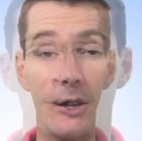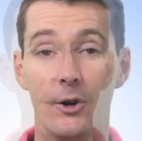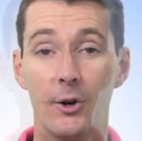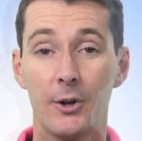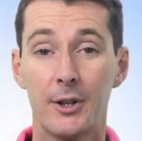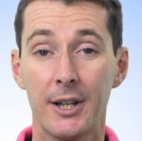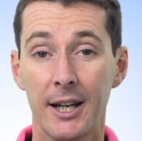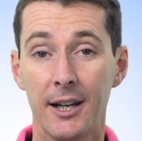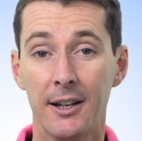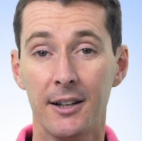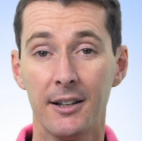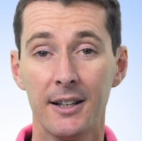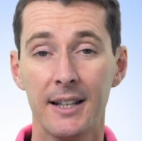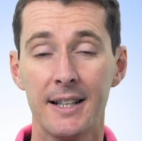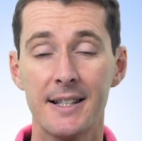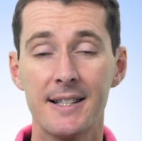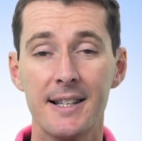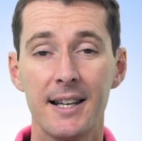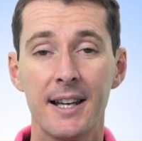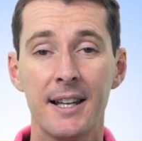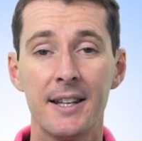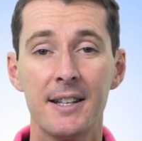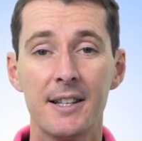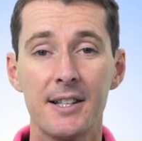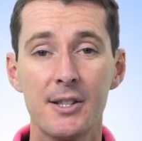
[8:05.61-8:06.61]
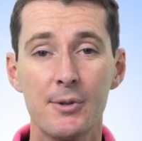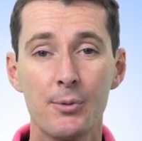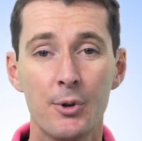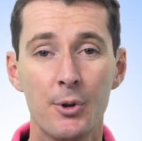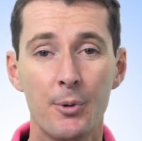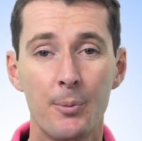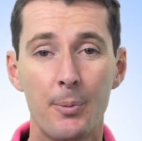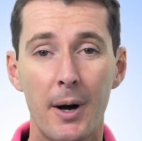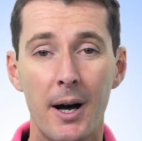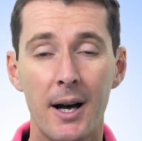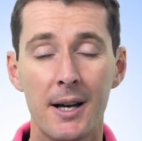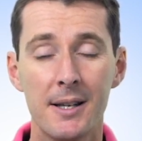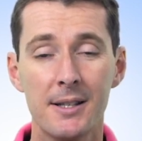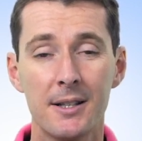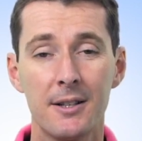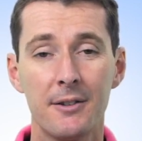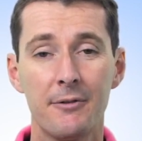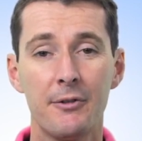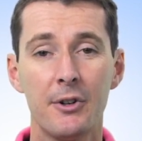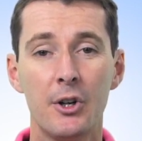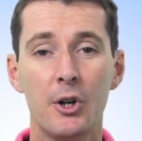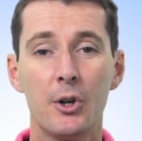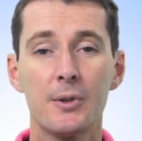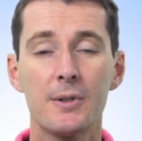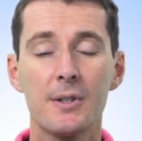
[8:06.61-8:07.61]
Okay, let's end this with a
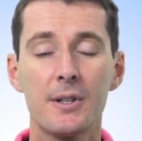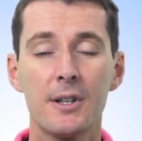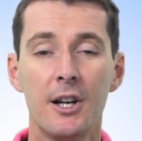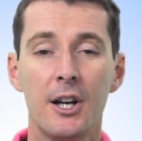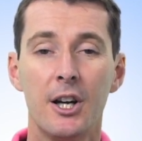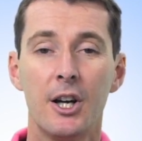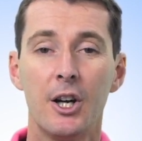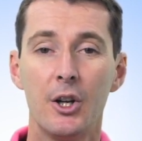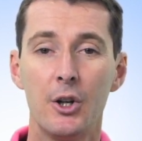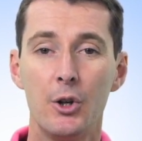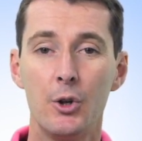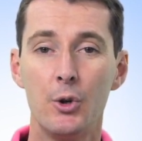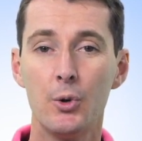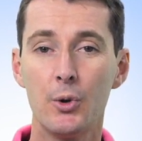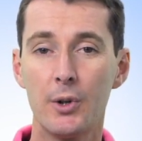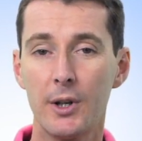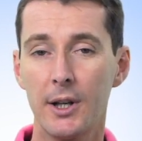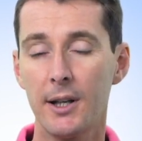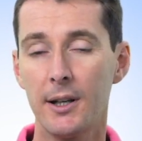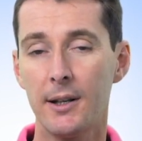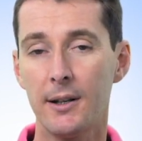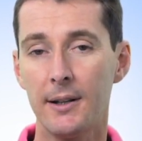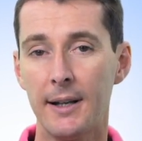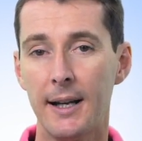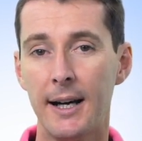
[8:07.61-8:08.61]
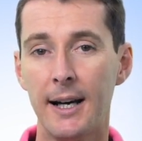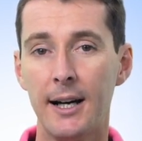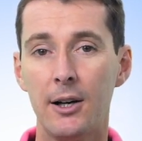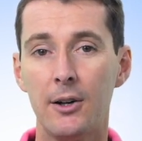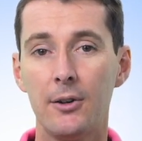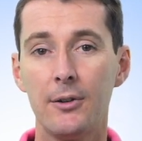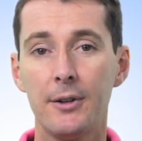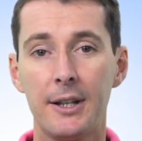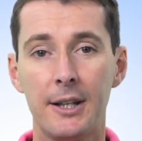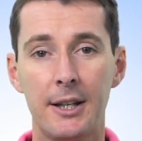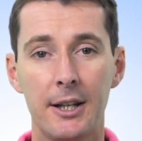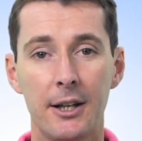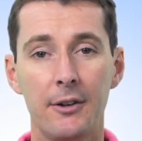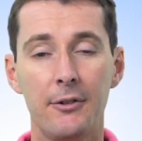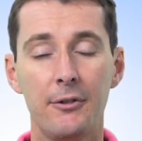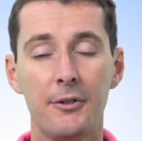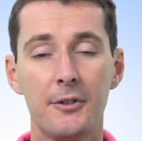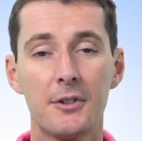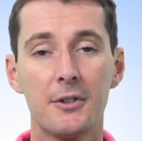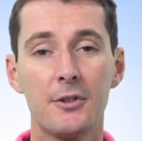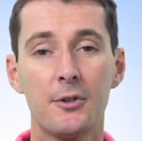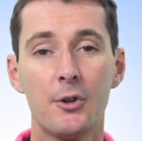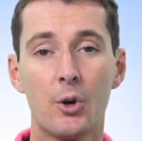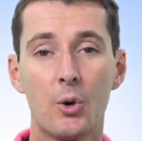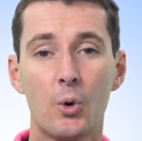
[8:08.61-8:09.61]
positive note. You can now
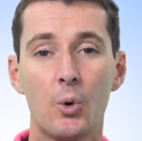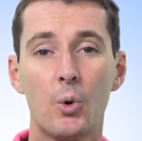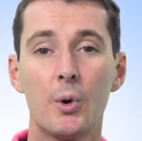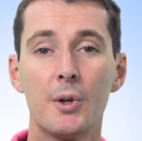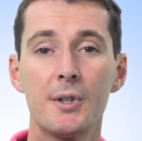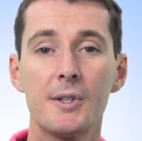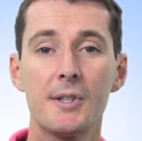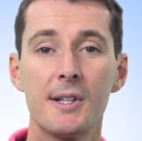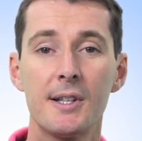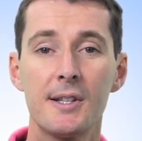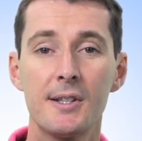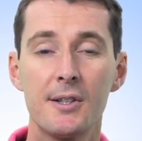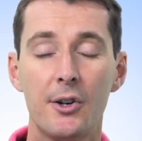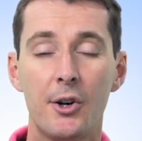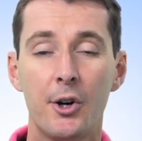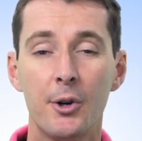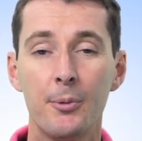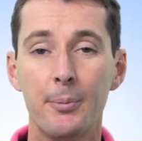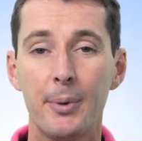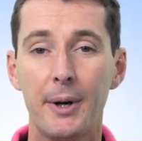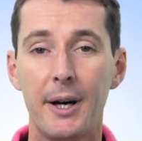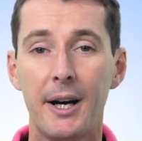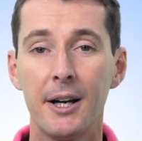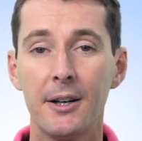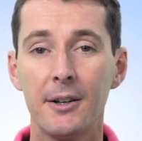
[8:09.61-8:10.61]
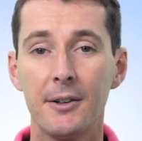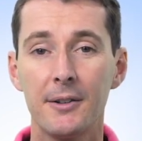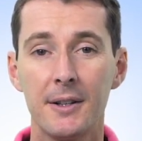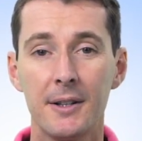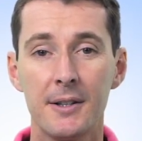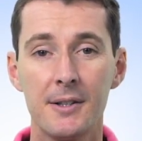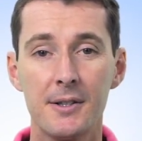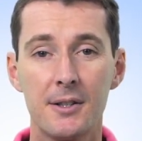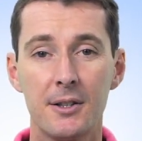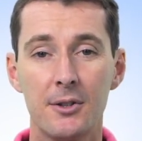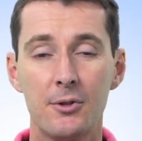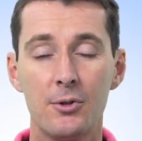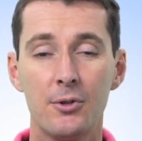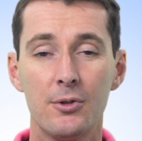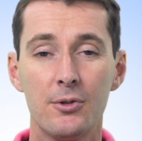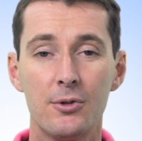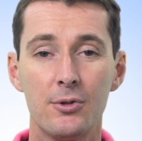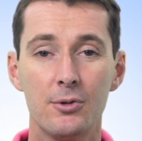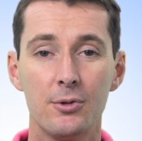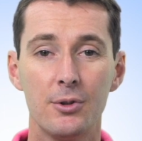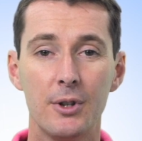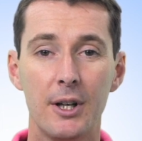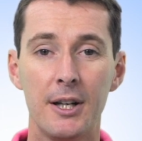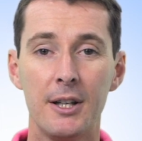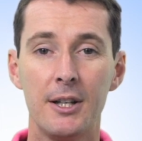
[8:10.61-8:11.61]
gift the courses on Pilot Institute
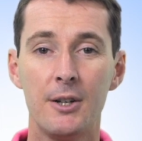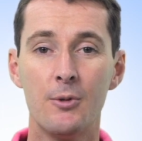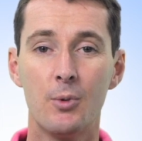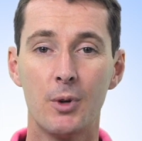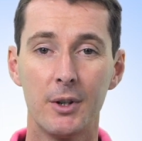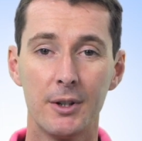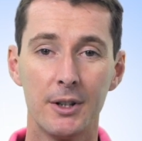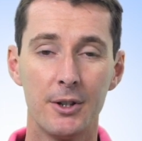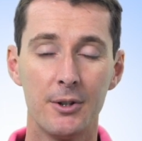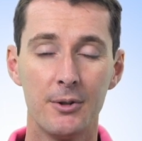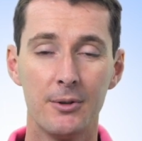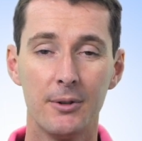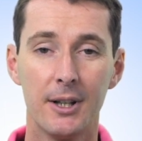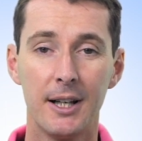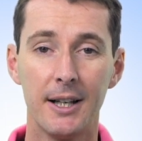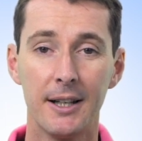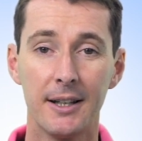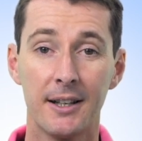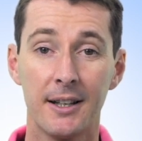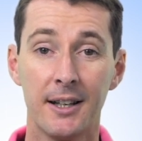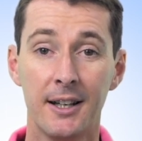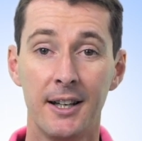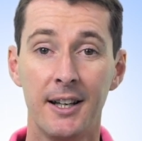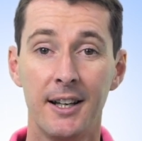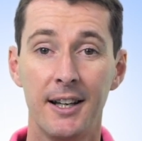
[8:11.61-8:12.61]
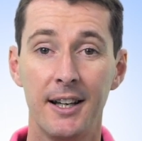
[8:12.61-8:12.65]
to anyone that you like.